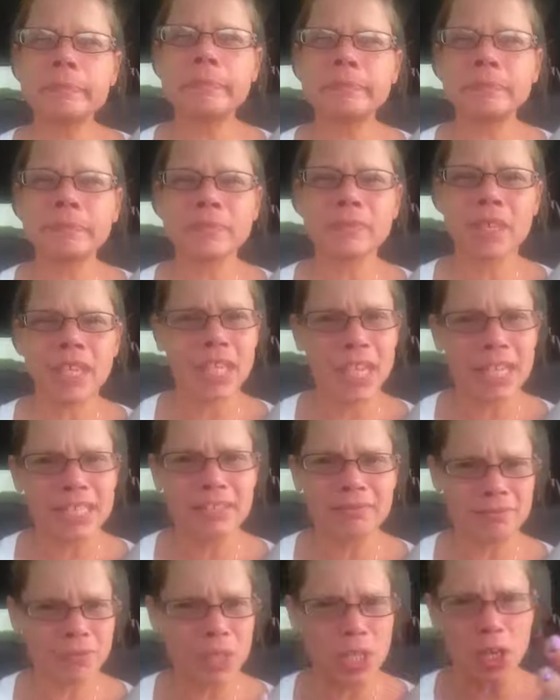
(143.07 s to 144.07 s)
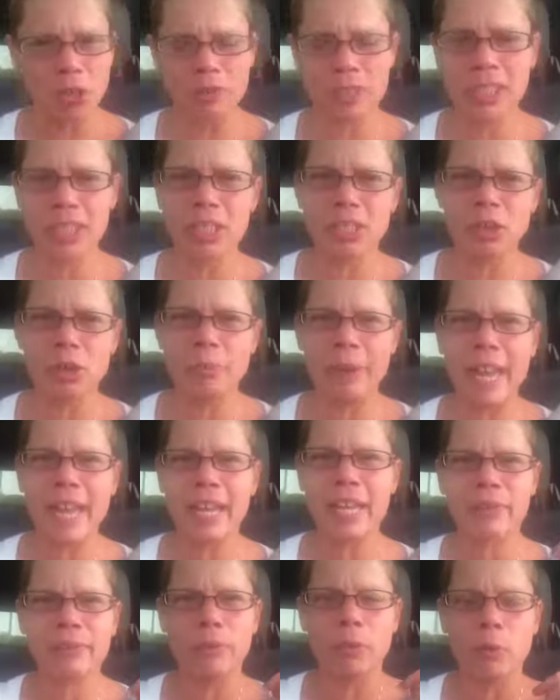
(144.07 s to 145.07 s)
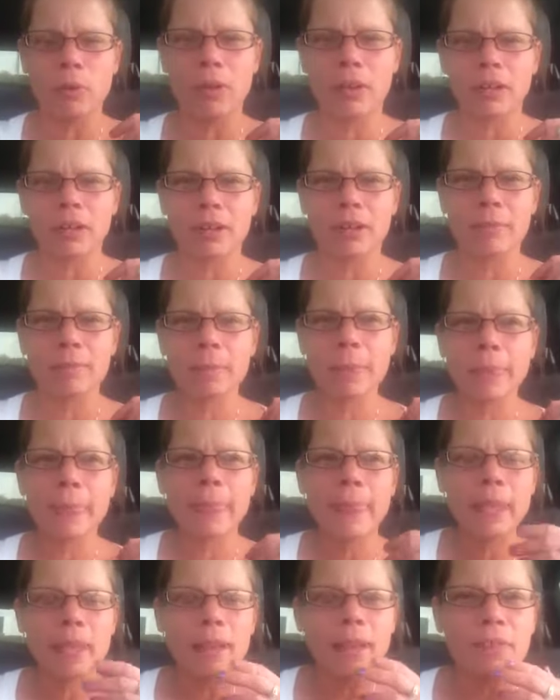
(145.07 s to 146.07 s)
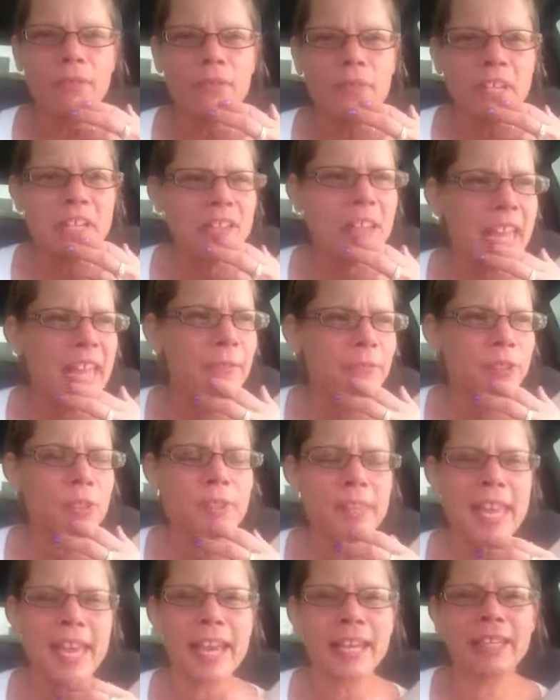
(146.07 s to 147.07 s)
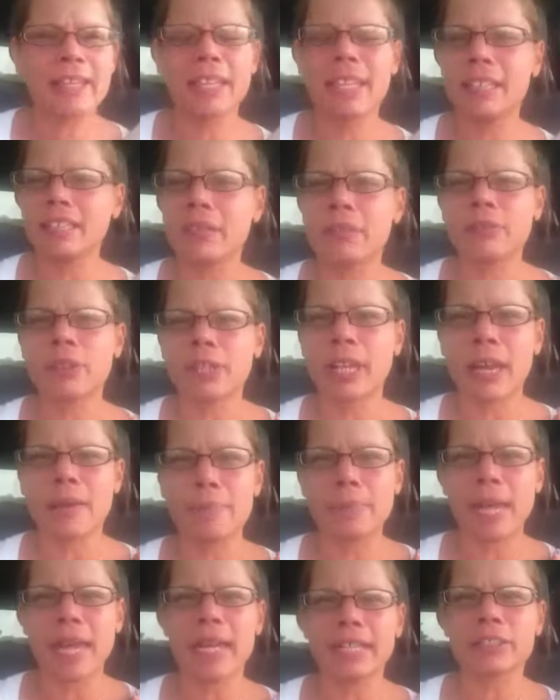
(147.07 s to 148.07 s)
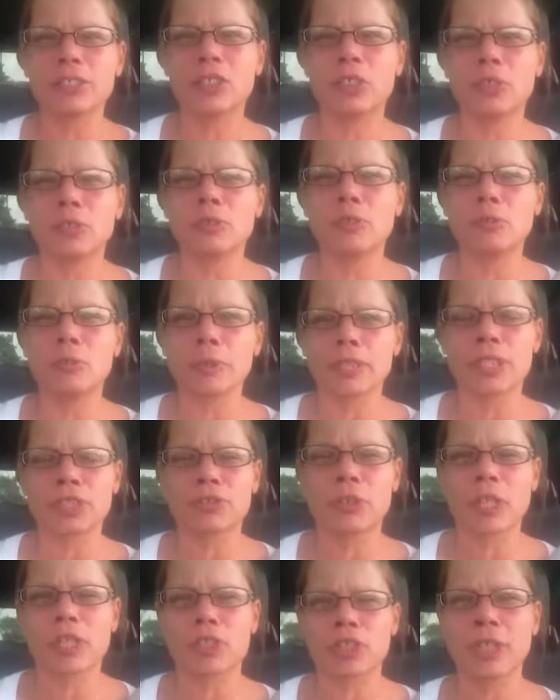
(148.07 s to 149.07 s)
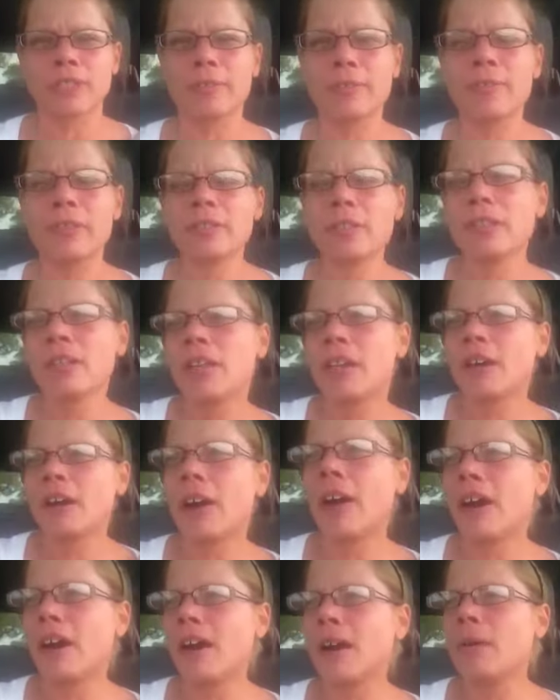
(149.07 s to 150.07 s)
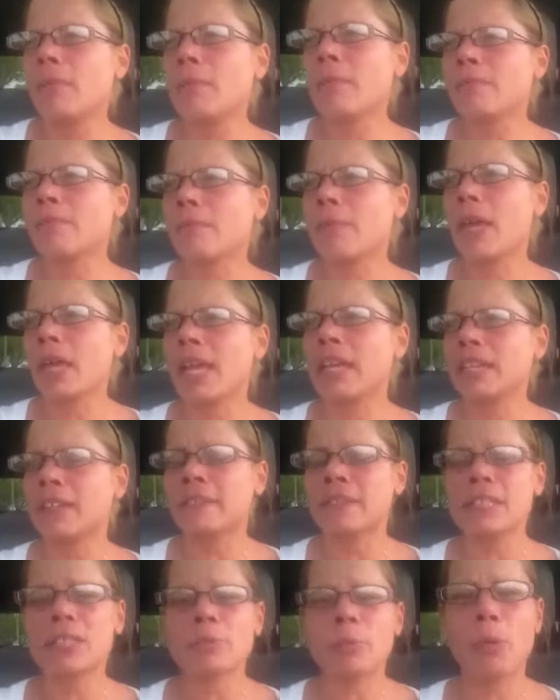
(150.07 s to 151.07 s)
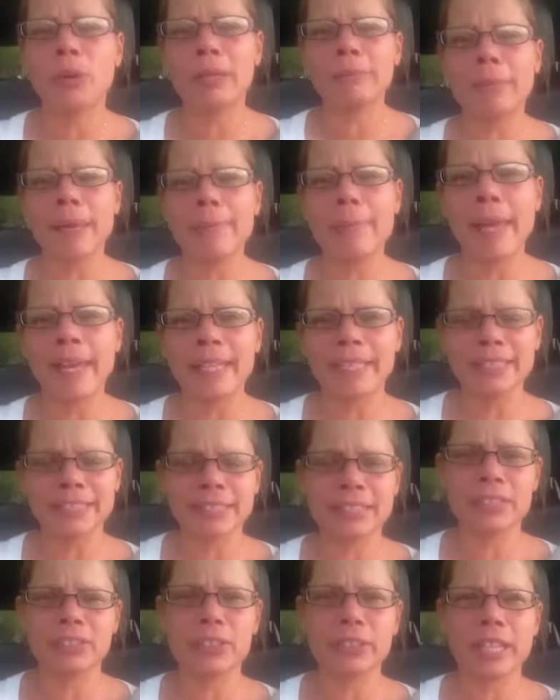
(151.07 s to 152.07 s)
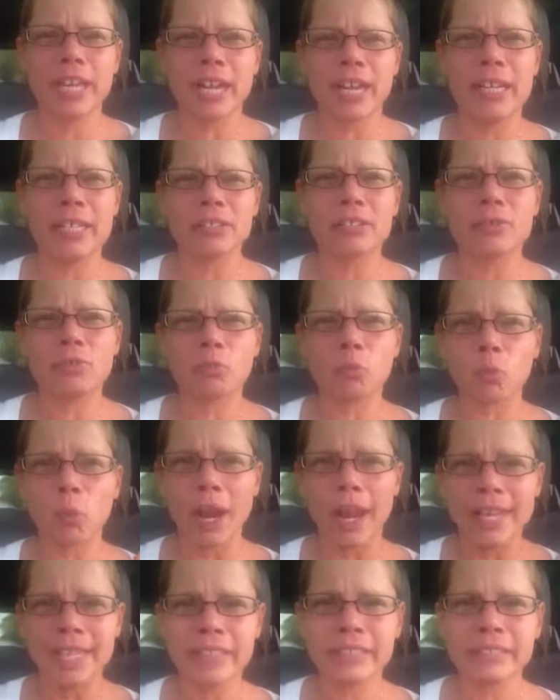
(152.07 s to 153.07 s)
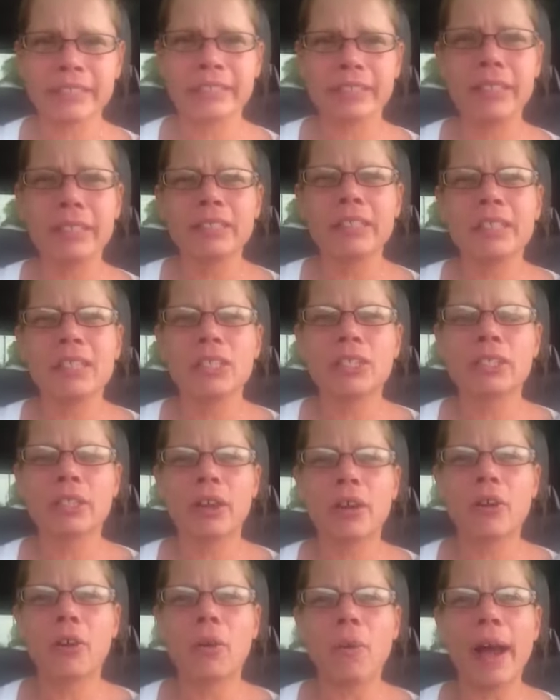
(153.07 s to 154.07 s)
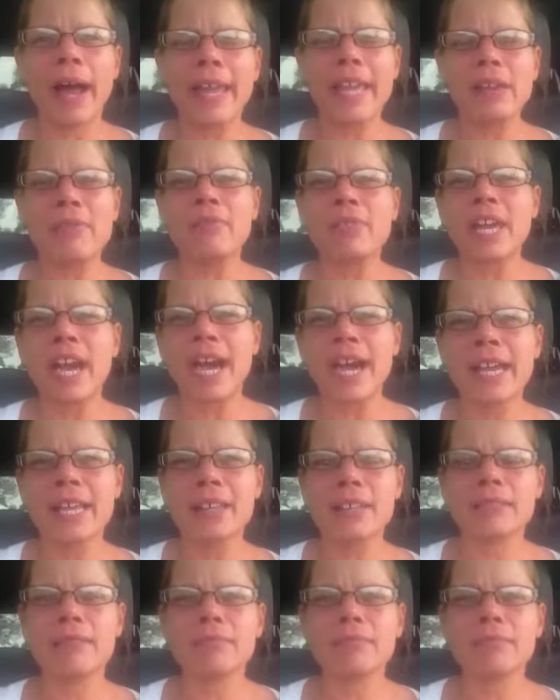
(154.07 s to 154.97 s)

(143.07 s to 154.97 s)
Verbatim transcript: and I, you know, did go back for a fill after that, and I never got back to restriction. Um, and at this point, my back is still not right, so I have not,